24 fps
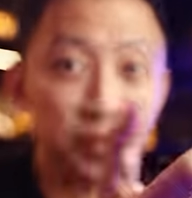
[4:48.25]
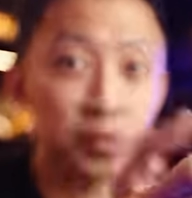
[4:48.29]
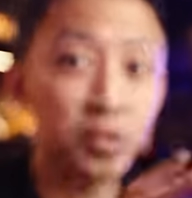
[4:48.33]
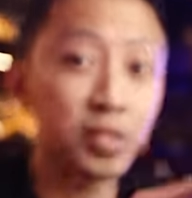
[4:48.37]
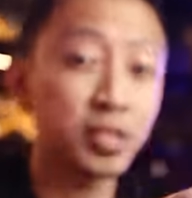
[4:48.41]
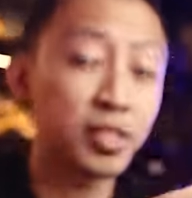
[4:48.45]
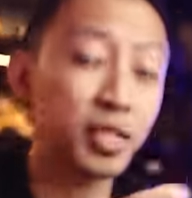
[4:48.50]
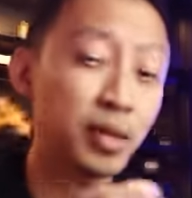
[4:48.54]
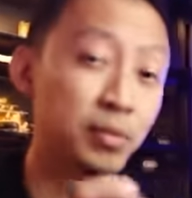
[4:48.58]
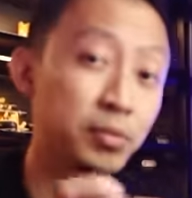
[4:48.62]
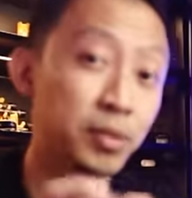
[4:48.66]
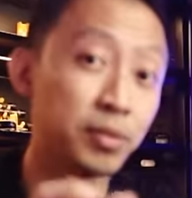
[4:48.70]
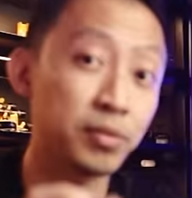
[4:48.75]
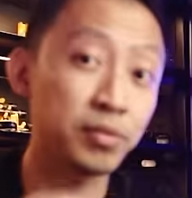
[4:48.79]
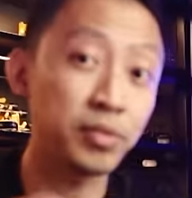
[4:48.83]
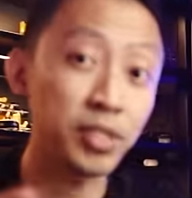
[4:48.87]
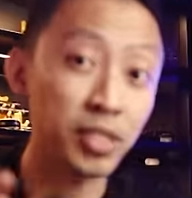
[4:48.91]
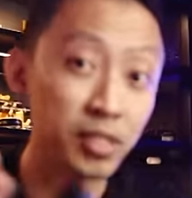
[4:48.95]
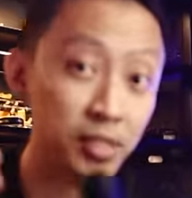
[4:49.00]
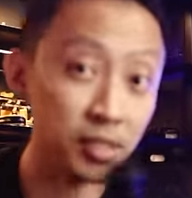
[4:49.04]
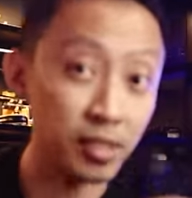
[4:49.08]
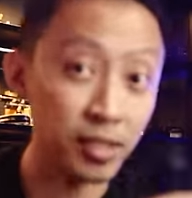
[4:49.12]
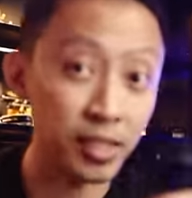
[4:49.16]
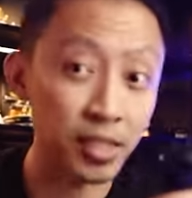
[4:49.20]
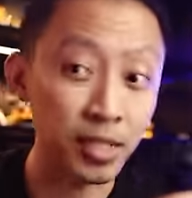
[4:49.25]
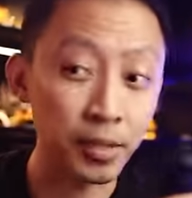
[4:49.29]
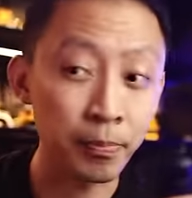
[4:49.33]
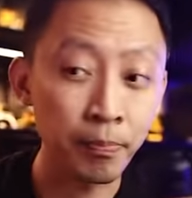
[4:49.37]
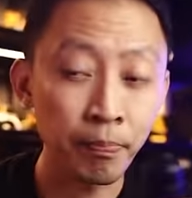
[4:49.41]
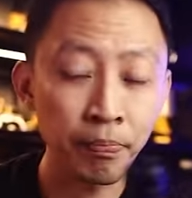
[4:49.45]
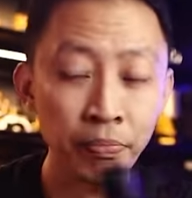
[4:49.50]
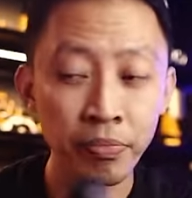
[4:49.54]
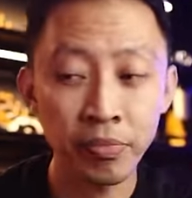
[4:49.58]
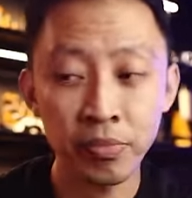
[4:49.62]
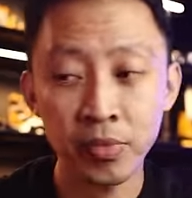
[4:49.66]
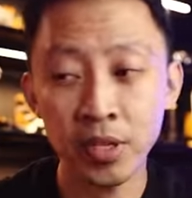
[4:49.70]
So this helps with signaling.
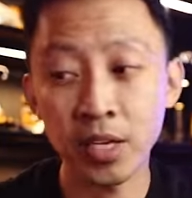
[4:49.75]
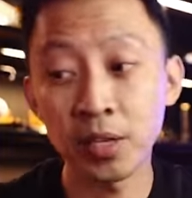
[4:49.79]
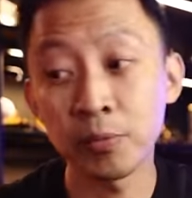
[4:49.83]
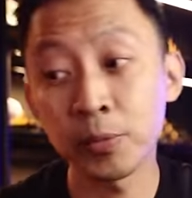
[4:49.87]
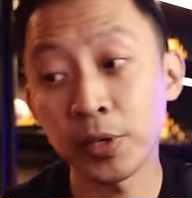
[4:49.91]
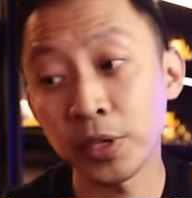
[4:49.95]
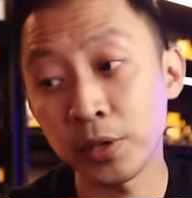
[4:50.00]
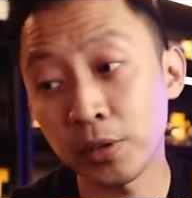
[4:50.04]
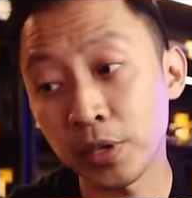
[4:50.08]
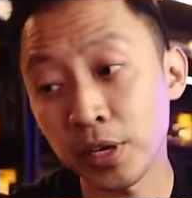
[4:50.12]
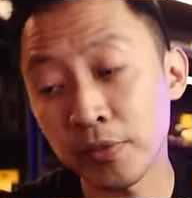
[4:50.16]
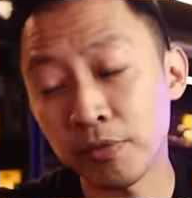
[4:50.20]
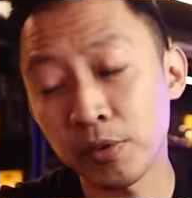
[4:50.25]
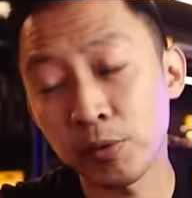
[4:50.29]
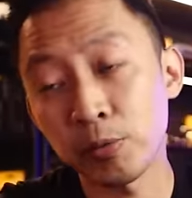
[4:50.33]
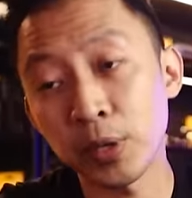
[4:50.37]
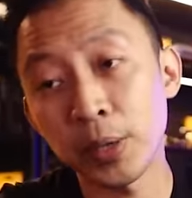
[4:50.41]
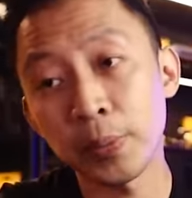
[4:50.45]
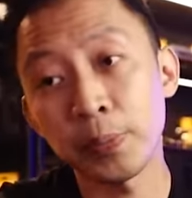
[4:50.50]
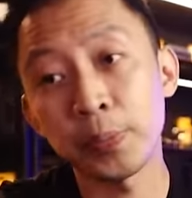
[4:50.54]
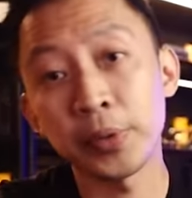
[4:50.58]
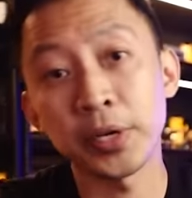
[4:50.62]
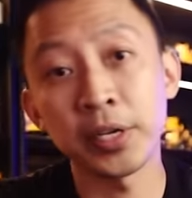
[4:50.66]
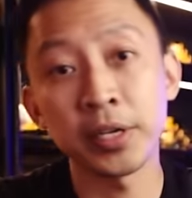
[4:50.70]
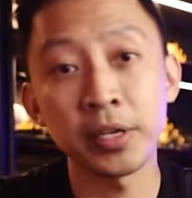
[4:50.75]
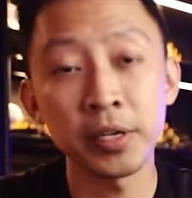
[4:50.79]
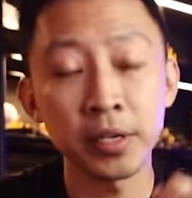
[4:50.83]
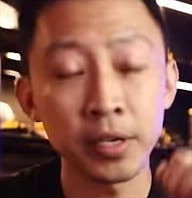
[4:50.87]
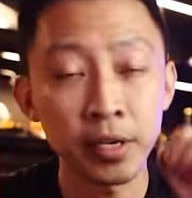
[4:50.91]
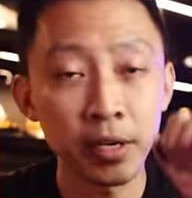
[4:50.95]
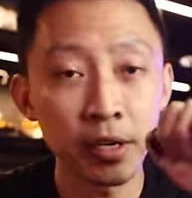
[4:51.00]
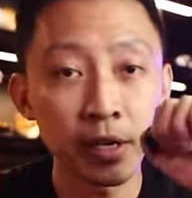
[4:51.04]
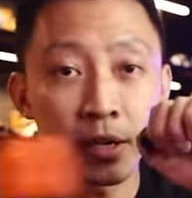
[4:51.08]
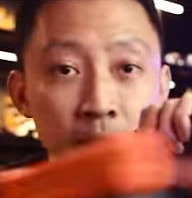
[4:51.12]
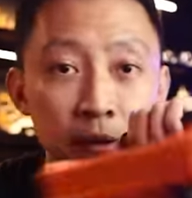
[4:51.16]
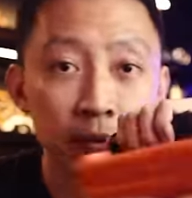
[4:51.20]
And when you have a weapon,
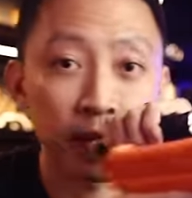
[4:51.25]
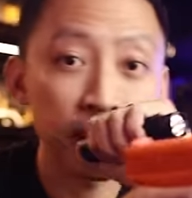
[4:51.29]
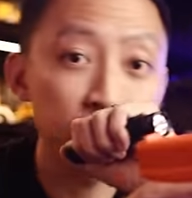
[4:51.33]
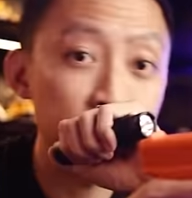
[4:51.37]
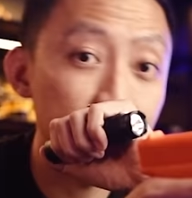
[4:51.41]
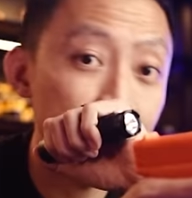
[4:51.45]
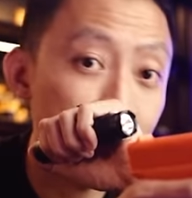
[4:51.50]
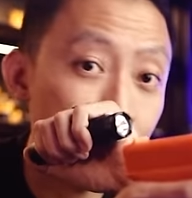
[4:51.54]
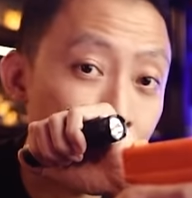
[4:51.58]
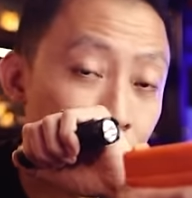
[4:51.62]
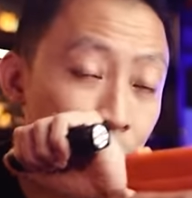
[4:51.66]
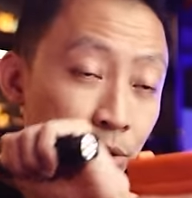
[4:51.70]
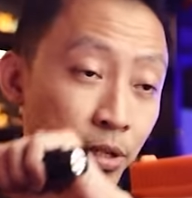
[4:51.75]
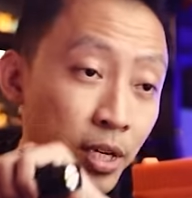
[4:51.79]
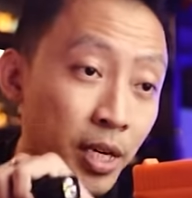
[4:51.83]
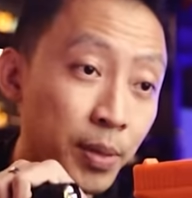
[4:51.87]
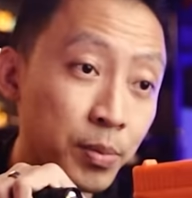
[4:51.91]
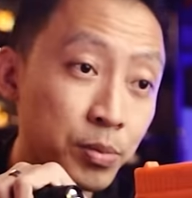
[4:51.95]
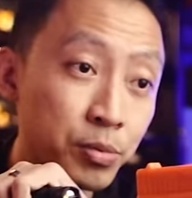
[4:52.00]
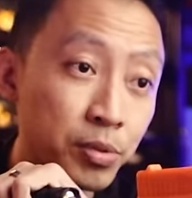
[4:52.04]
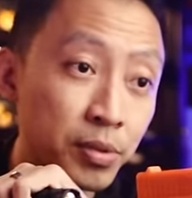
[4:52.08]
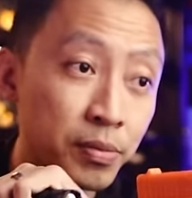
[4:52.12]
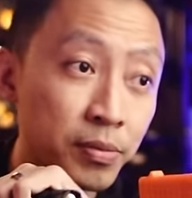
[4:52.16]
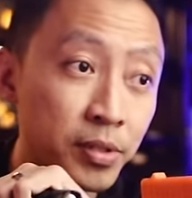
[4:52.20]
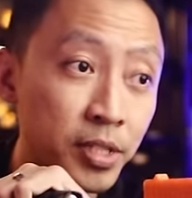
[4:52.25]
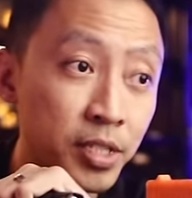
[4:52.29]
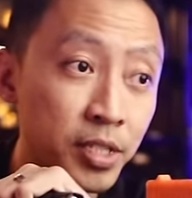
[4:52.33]
right, this also helps with